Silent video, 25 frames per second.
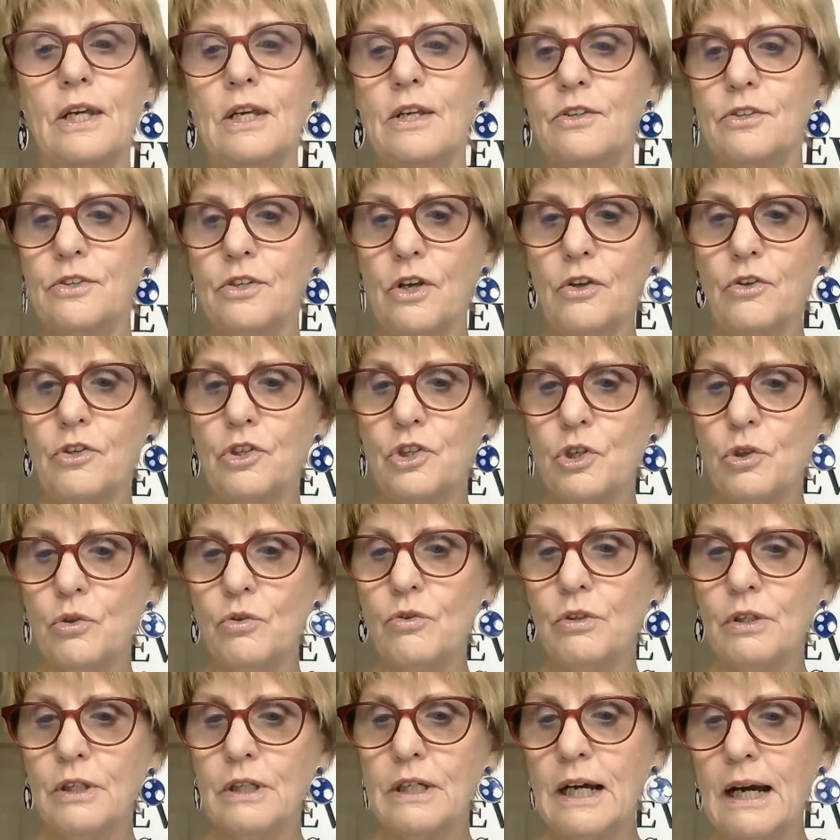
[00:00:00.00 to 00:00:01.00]
So
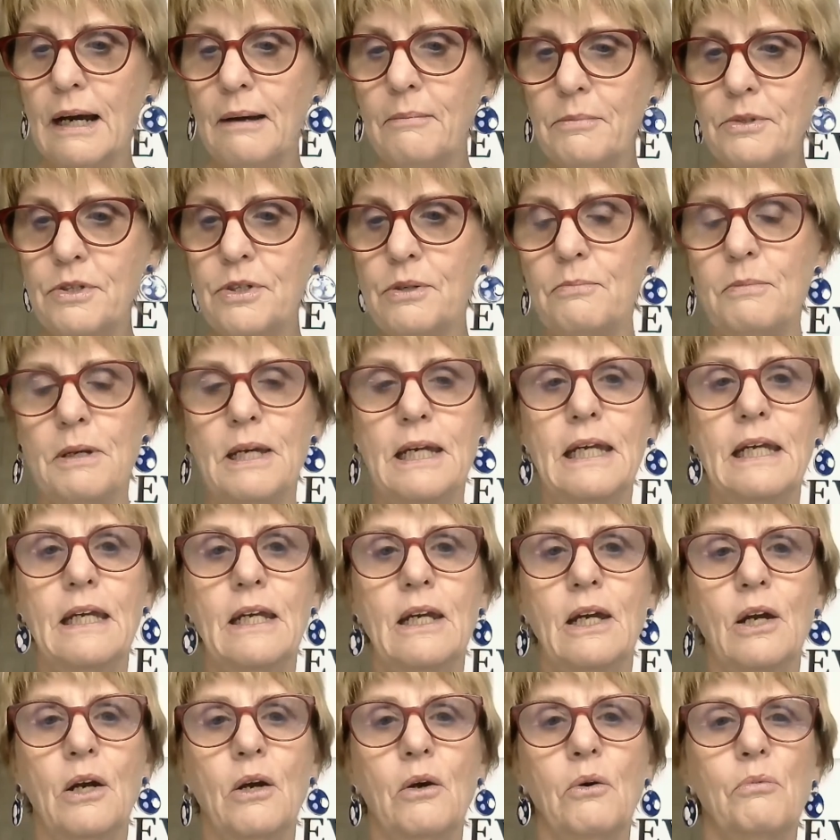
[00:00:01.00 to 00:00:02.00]
children come to me
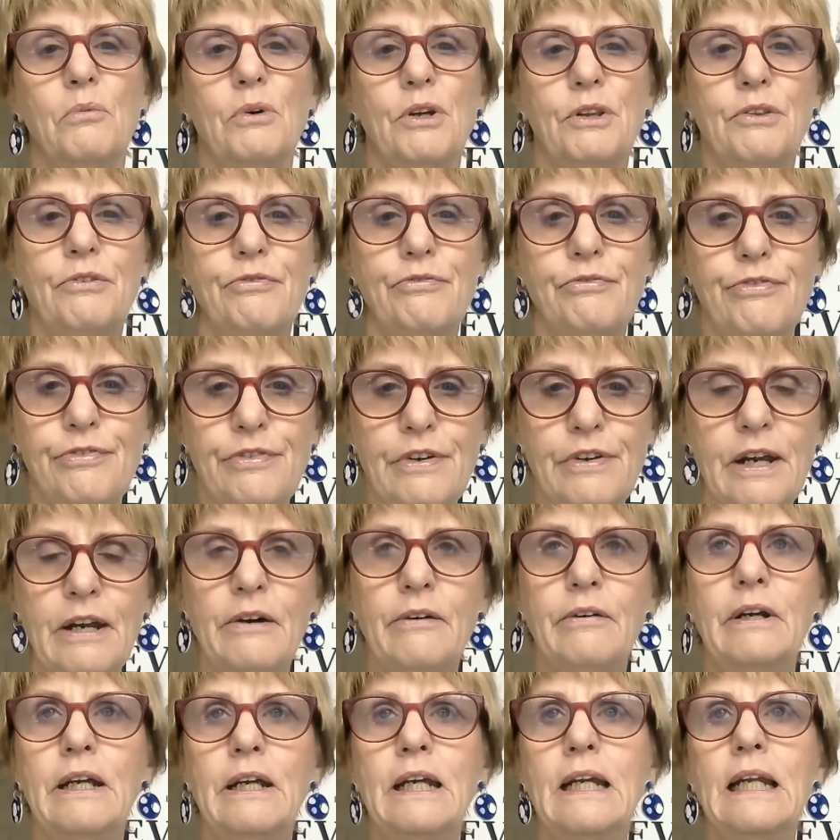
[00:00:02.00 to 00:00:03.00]
with
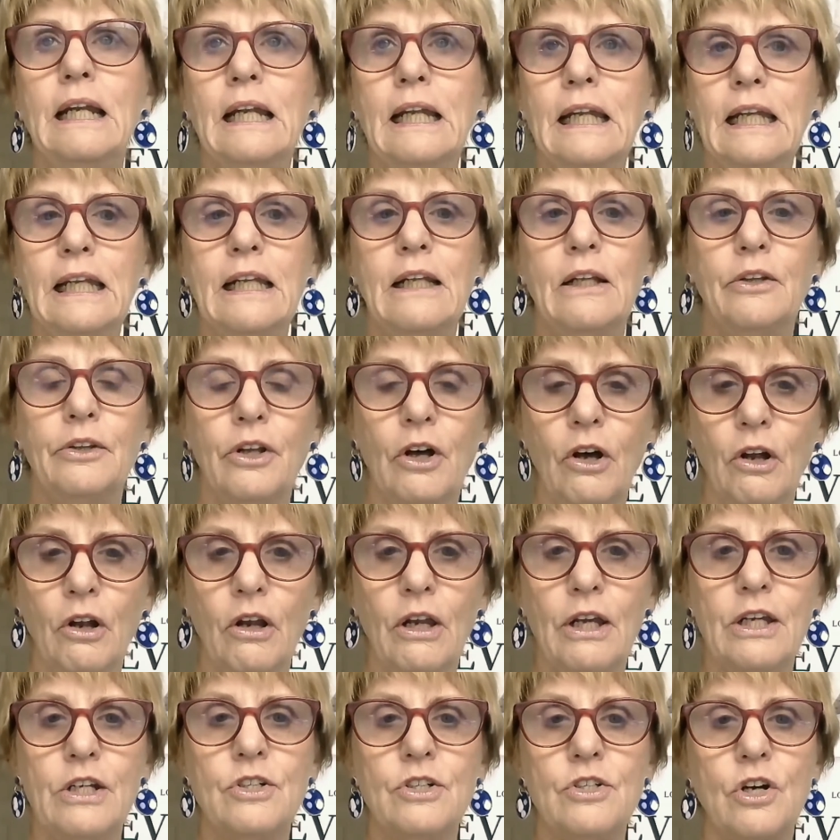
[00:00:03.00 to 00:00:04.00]
very little
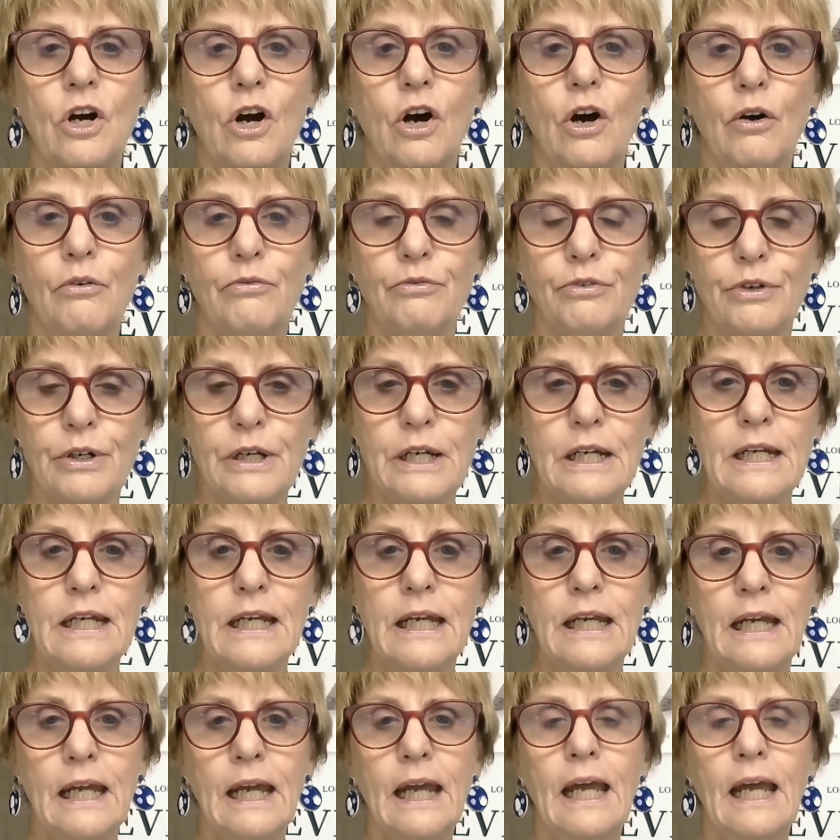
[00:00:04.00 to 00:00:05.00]
knowledge of
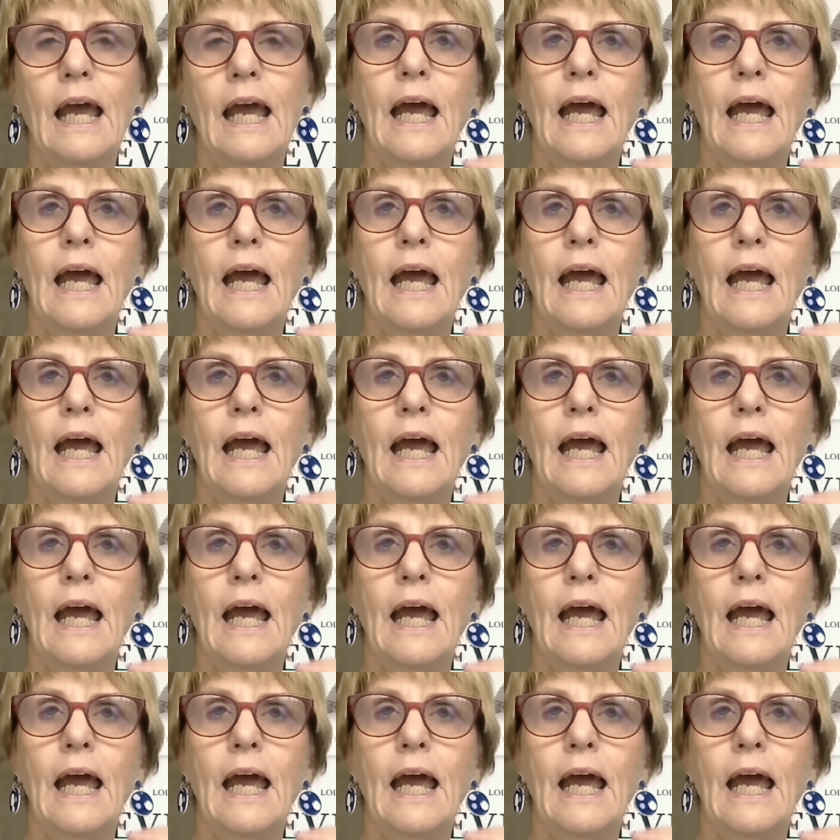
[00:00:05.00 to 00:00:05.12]
reading,